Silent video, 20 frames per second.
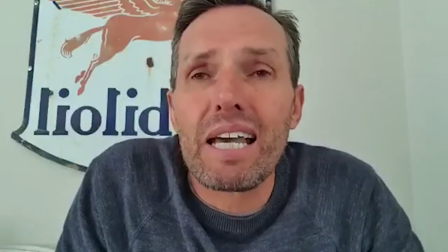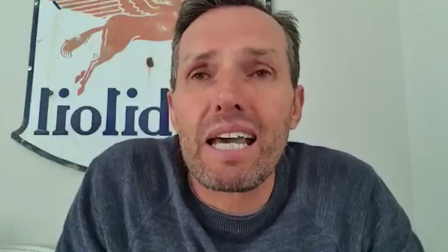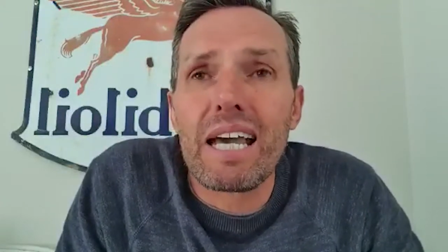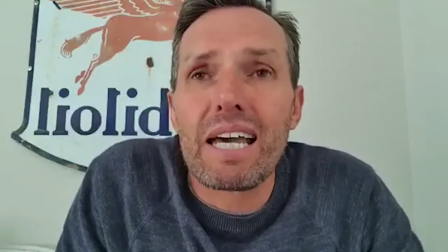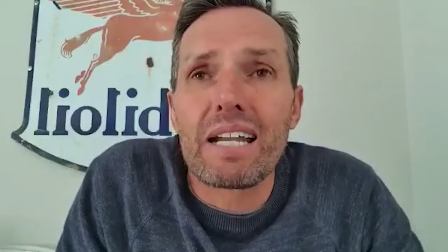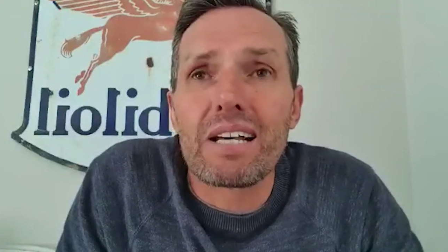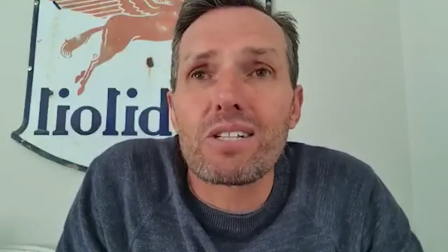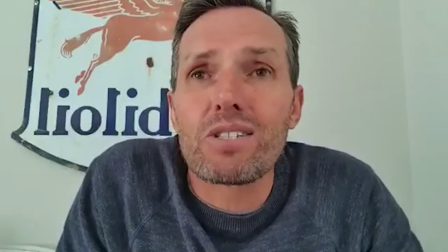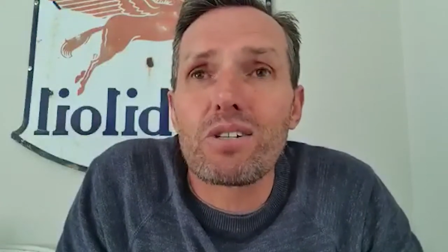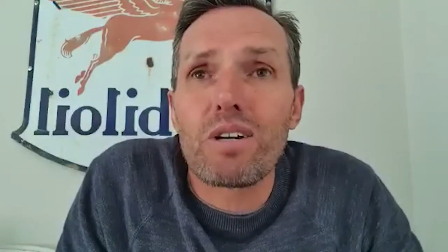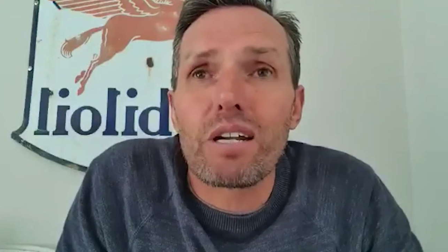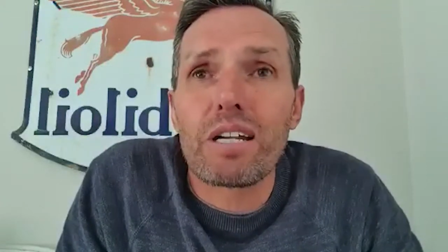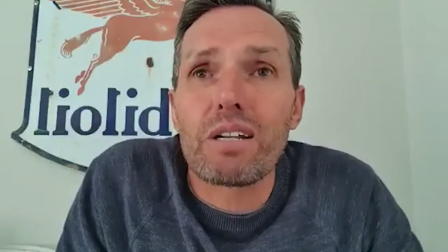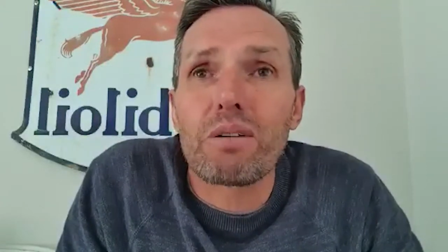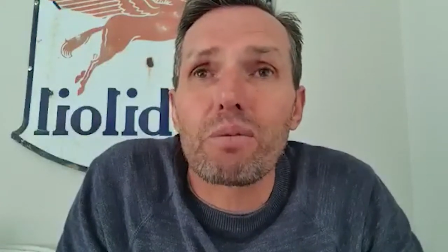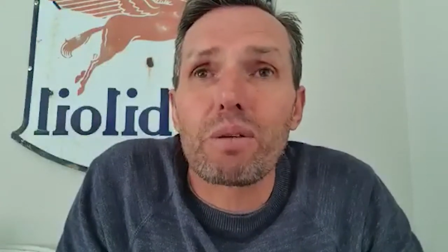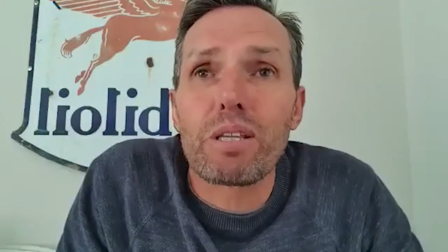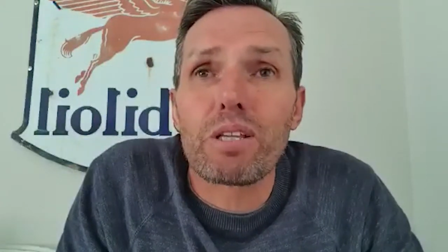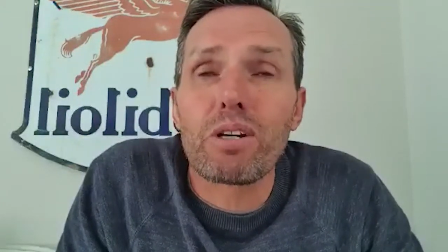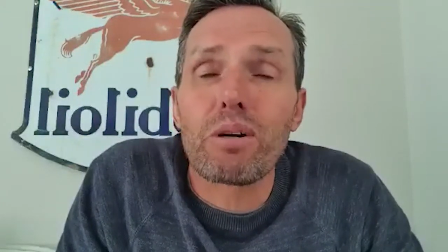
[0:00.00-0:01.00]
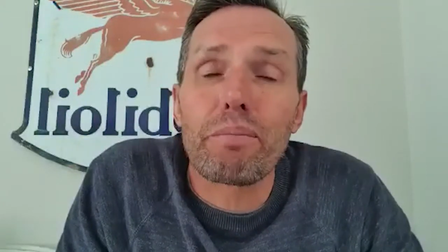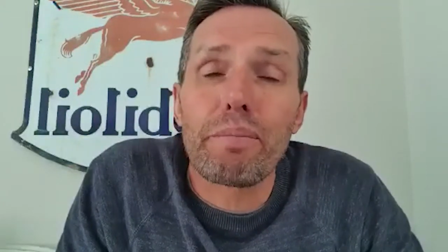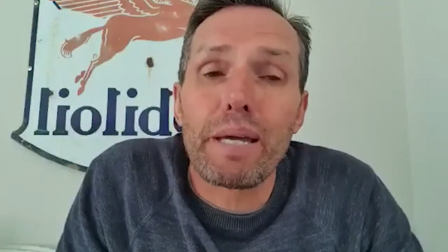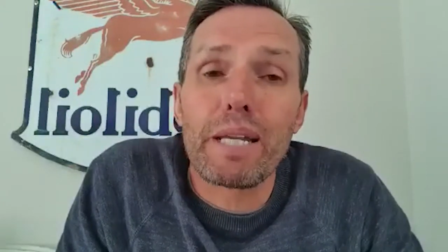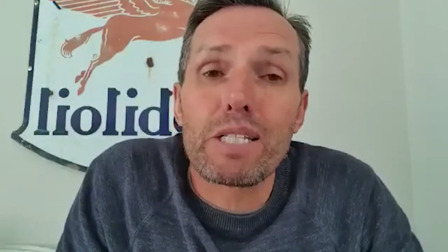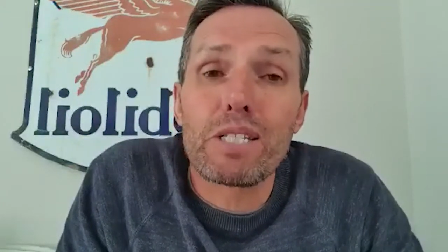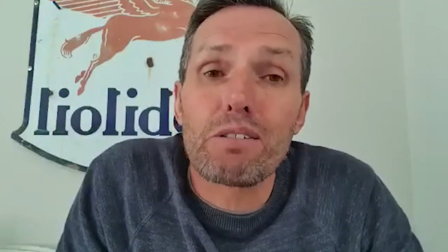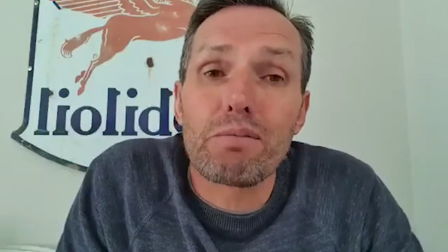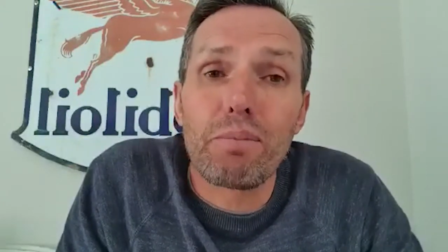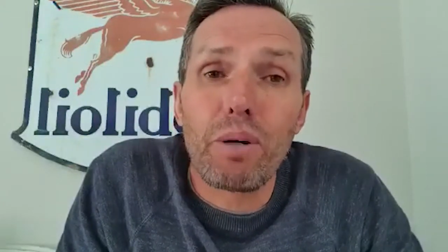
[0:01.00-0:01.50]
and I started with
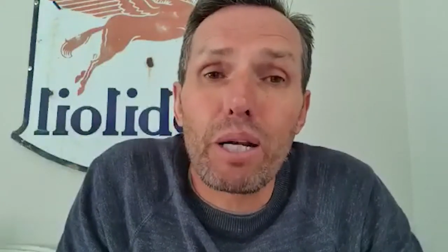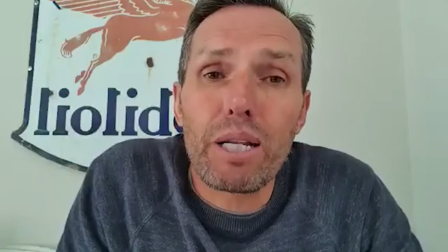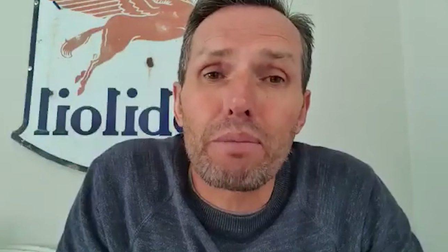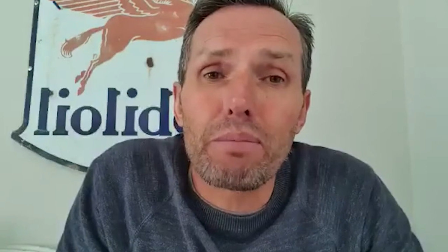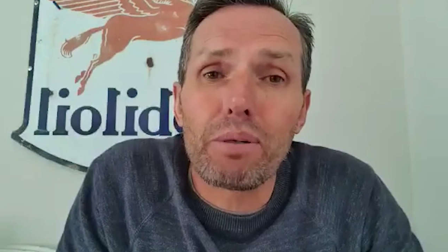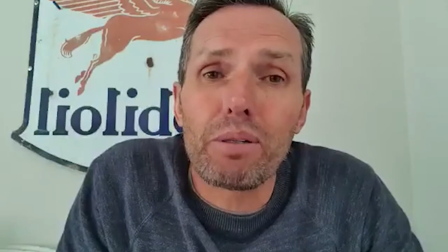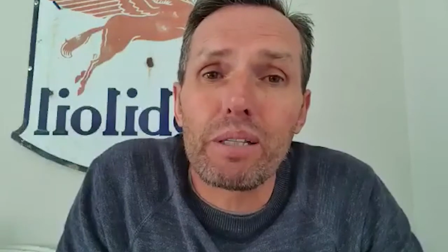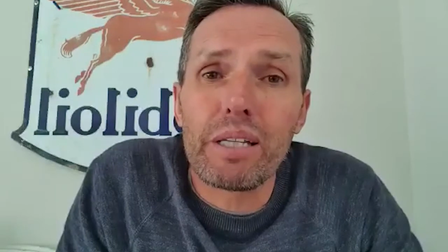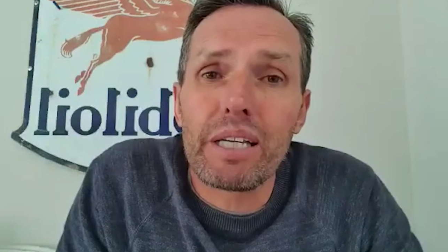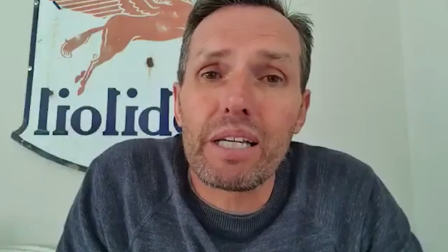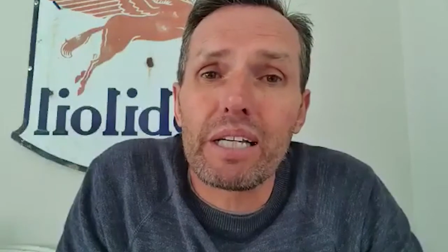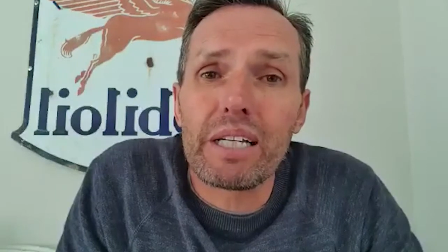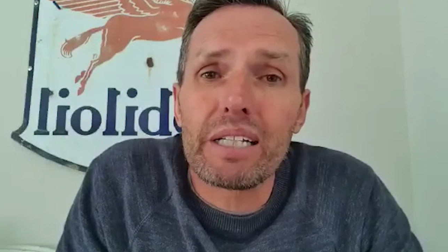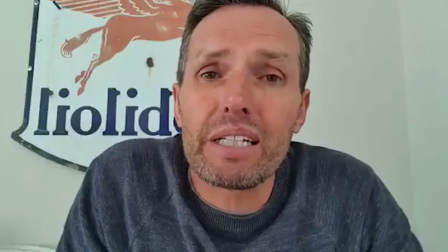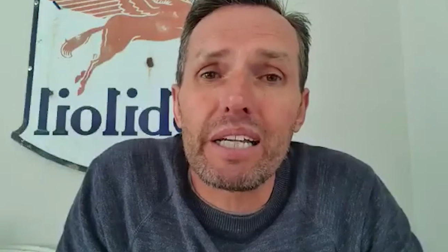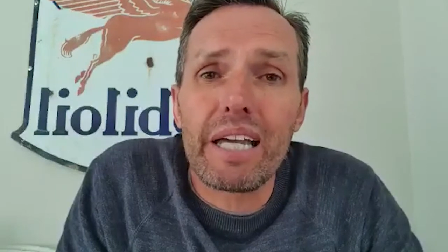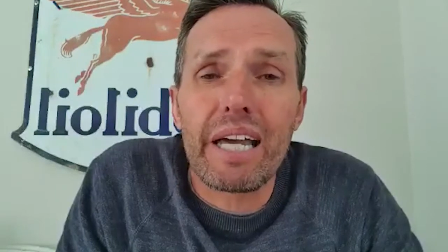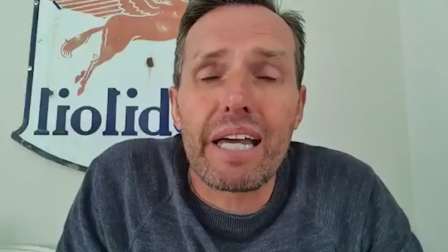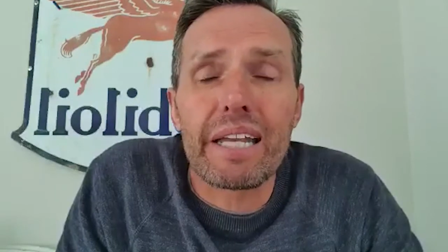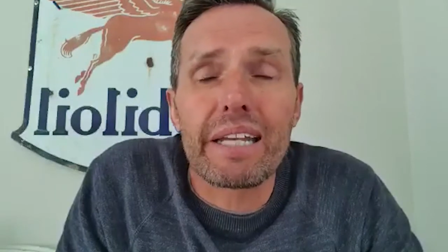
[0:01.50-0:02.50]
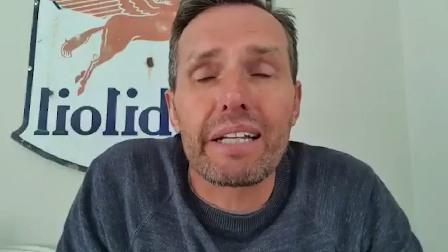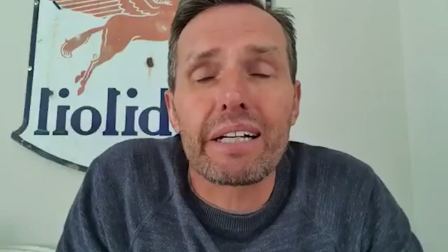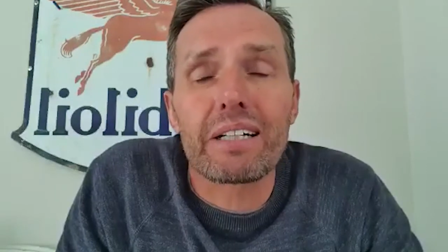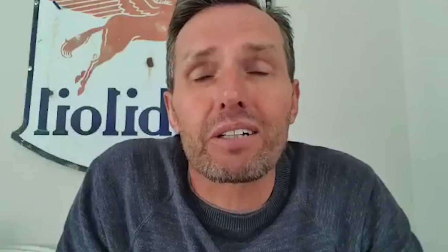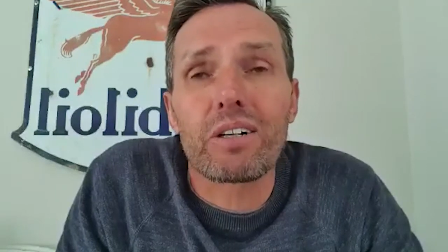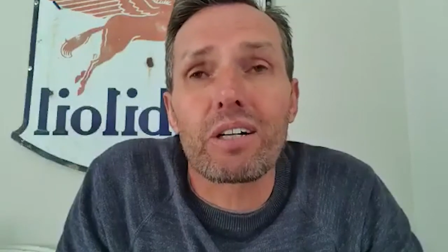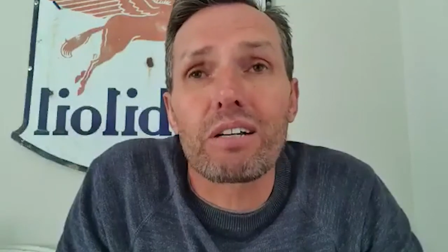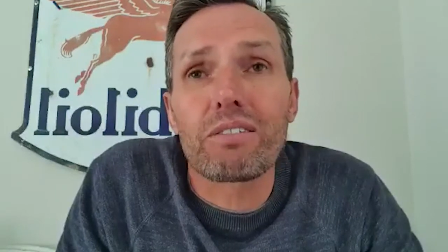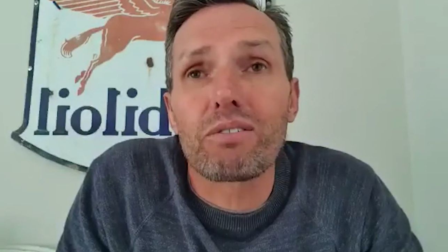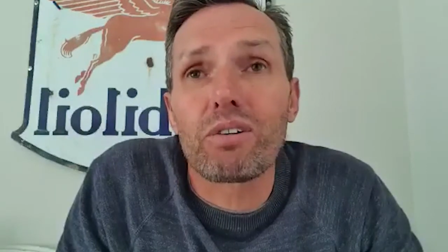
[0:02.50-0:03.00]
competitive bodybuilding, and I
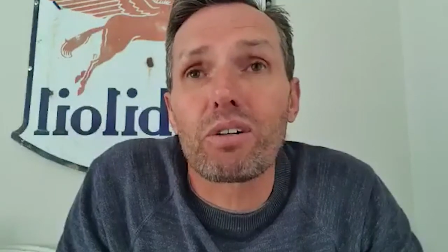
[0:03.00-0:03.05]
got